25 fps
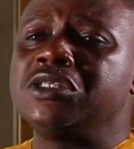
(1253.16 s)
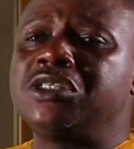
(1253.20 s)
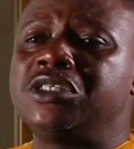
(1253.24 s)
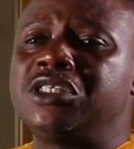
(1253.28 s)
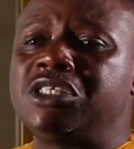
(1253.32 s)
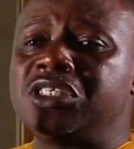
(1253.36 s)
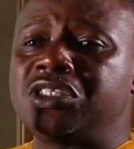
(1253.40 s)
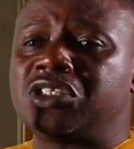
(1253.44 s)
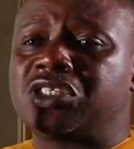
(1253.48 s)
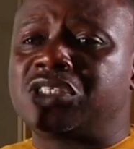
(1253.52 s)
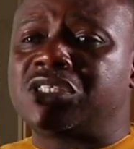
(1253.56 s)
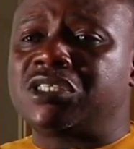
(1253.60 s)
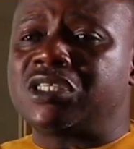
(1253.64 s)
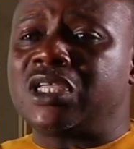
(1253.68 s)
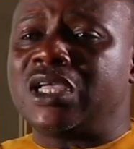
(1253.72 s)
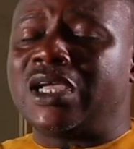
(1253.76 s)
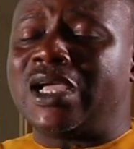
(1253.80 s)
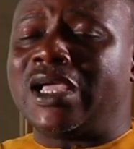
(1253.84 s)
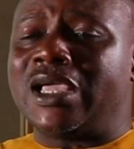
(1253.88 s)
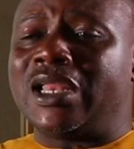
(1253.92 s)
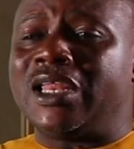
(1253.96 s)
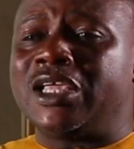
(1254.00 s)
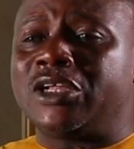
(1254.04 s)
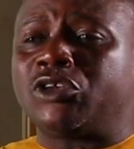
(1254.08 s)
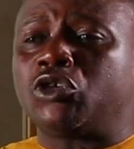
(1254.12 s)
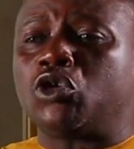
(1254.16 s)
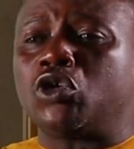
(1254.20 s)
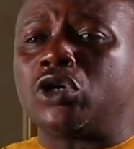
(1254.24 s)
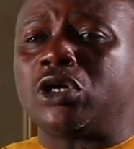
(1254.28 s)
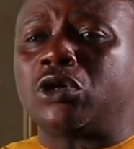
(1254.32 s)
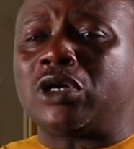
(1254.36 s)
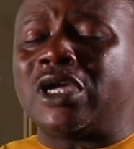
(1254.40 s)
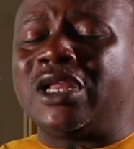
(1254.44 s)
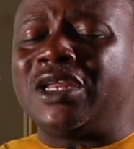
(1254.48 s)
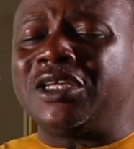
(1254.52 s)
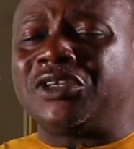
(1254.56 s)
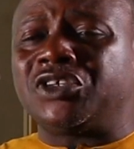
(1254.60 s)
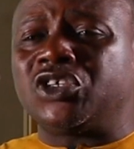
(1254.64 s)
this
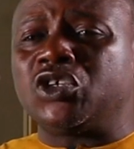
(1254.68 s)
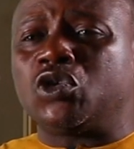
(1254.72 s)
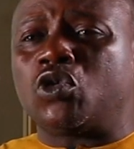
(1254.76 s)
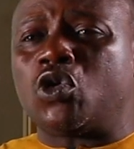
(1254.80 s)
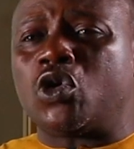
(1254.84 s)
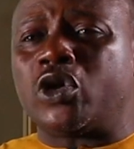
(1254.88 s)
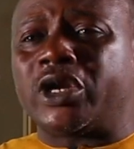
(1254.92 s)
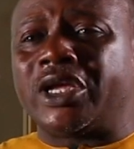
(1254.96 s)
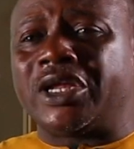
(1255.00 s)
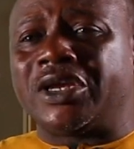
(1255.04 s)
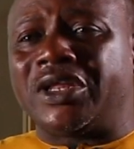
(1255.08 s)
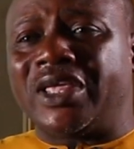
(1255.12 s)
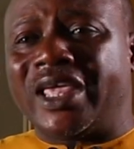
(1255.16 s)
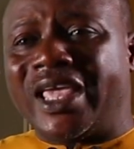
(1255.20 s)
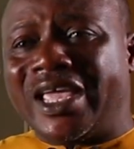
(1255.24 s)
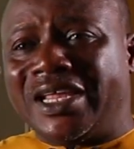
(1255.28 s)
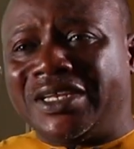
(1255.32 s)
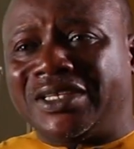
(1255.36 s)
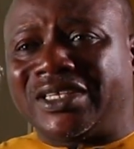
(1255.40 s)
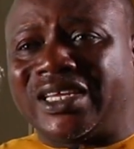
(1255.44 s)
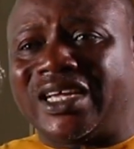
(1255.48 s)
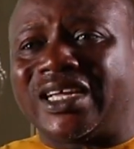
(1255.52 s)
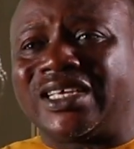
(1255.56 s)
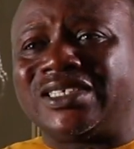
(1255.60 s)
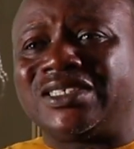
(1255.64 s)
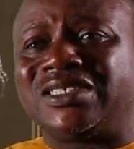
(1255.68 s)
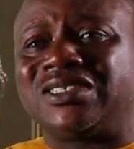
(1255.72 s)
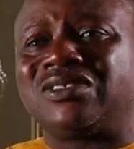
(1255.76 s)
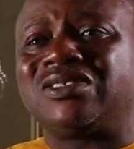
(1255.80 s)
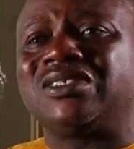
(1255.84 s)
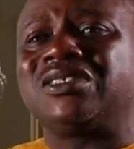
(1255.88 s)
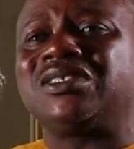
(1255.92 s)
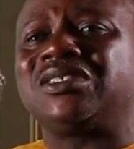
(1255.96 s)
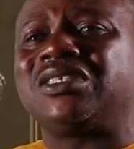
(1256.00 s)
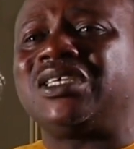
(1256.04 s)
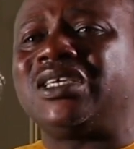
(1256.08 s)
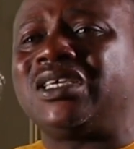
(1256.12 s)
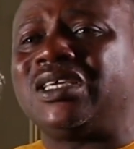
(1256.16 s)
electric current enters
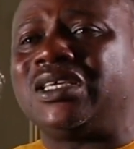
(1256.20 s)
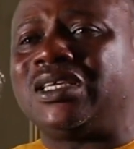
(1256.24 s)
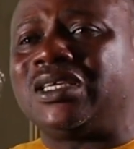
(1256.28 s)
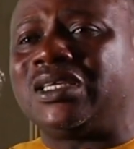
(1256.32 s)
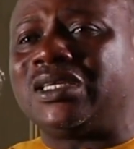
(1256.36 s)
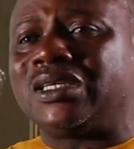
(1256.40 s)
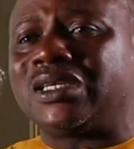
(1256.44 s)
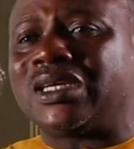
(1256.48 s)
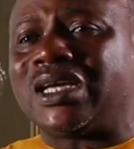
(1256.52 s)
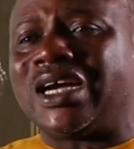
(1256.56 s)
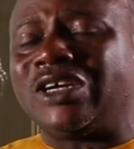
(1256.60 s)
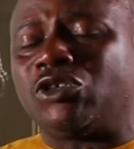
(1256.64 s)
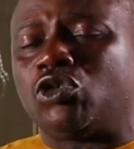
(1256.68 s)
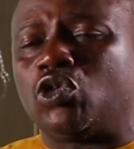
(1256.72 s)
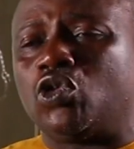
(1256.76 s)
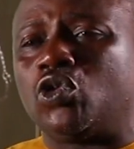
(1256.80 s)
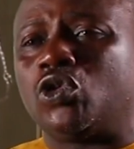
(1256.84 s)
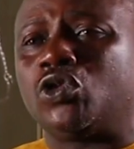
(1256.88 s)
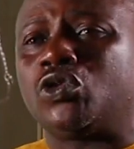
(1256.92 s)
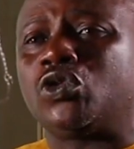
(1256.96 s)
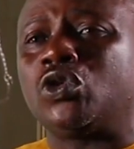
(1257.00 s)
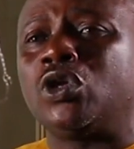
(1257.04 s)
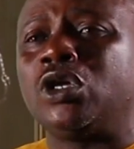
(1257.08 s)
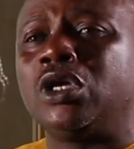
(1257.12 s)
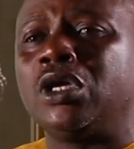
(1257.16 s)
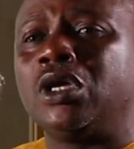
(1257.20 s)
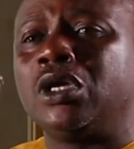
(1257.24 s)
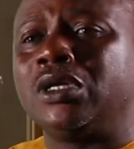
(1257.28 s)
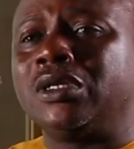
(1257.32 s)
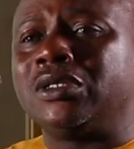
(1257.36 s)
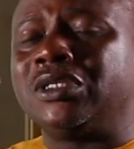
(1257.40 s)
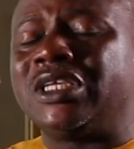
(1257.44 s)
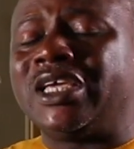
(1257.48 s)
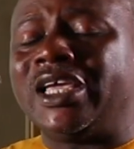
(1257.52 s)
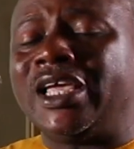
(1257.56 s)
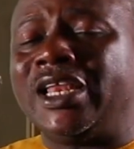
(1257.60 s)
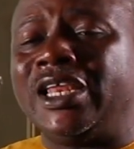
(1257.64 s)
the cathode, the